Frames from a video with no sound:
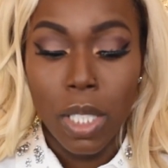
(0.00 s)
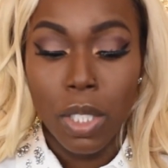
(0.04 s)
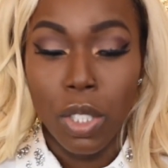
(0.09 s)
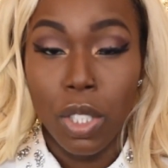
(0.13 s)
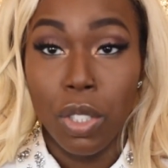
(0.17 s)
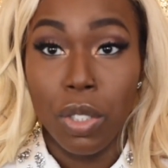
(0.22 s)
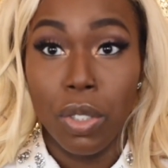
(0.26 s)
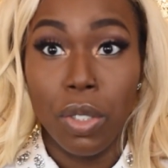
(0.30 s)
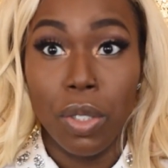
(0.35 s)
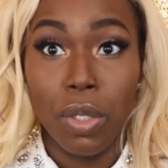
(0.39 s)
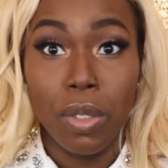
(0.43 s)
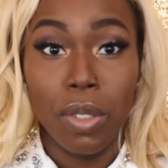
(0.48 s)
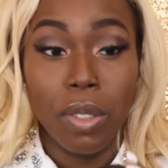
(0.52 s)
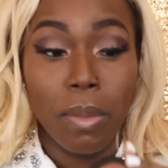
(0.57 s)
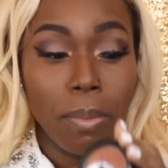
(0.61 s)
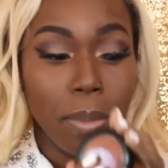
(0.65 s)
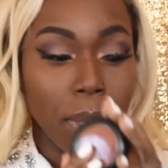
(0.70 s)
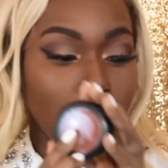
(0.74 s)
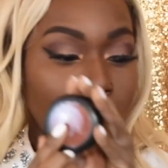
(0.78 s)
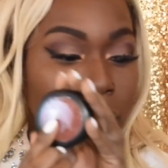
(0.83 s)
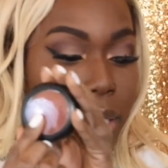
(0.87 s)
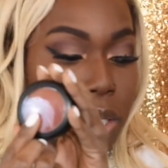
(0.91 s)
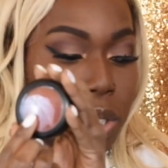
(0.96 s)
just do some
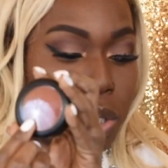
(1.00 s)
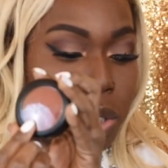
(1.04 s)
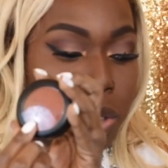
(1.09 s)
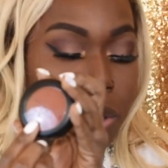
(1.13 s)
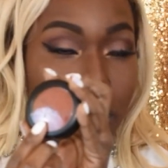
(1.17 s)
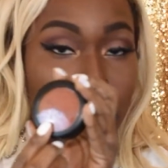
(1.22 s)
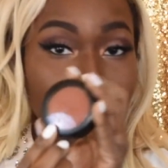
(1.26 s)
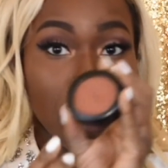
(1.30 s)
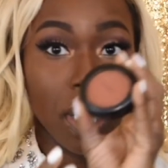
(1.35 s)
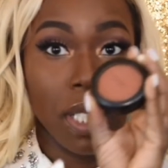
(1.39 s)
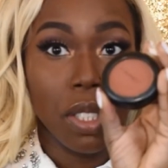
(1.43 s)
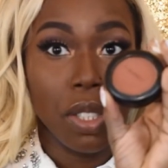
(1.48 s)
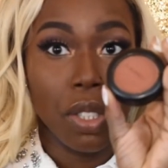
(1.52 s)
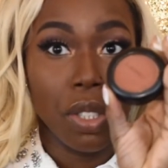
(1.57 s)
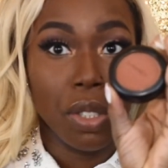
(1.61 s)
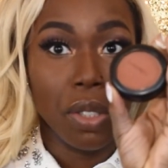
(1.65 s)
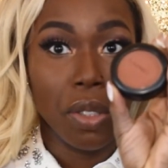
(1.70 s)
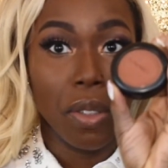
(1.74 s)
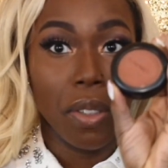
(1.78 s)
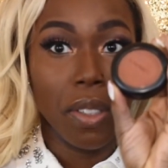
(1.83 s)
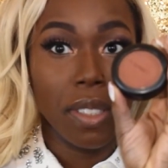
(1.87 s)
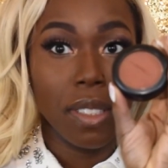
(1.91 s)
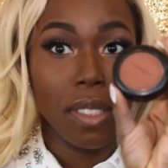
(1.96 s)
blush. So I'm gonna
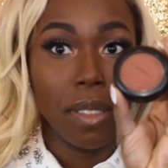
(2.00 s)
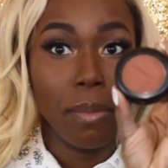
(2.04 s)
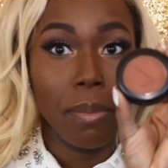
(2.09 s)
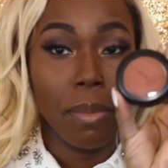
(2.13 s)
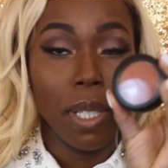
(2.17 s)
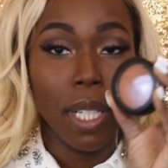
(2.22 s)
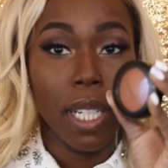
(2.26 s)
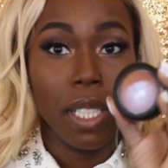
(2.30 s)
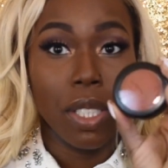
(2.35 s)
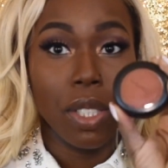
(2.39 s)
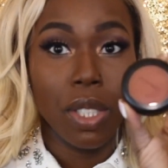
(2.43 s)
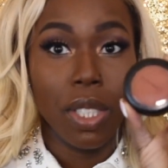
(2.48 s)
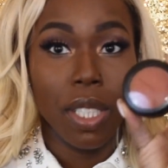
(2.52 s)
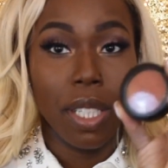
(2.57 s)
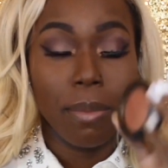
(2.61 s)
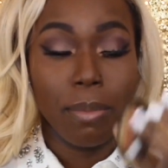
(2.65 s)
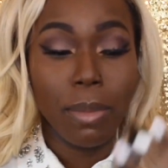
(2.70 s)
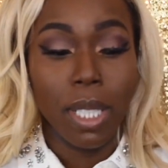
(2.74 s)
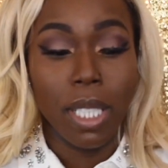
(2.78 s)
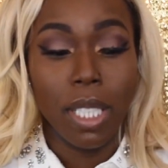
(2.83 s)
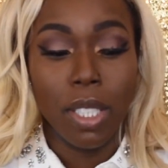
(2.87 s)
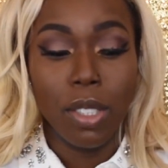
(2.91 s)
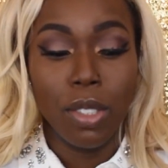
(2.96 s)
just throw on some blush.
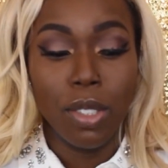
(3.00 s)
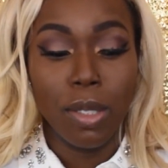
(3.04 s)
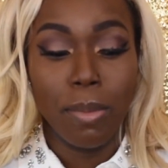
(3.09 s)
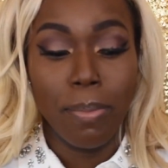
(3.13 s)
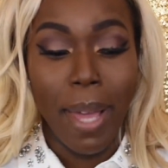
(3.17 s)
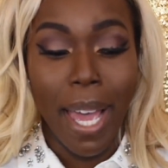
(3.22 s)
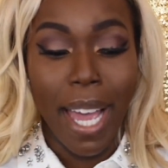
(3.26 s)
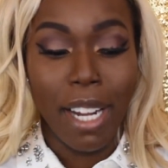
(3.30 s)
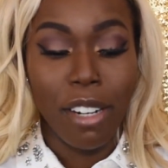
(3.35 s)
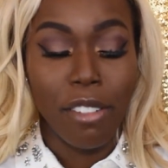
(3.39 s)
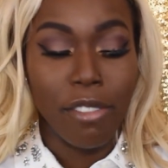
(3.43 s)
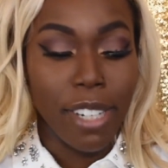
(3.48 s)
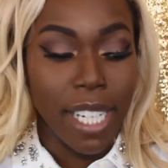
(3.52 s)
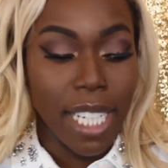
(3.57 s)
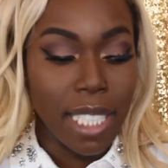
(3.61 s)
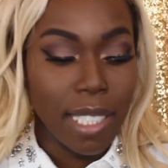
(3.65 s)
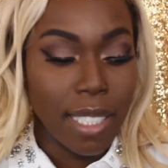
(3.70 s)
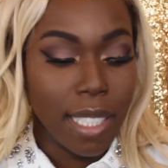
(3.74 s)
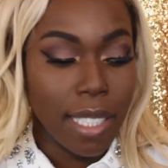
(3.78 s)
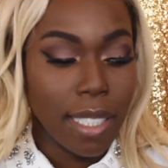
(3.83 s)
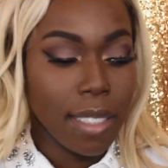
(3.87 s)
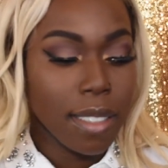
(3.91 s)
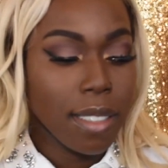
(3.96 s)
I'm gonna use MAC
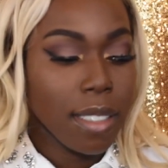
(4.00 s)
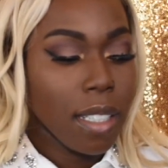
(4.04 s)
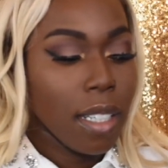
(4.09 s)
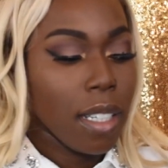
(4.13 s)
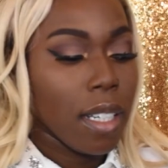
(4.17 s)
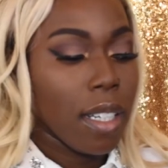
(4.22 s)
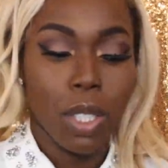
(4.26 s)
Raisin.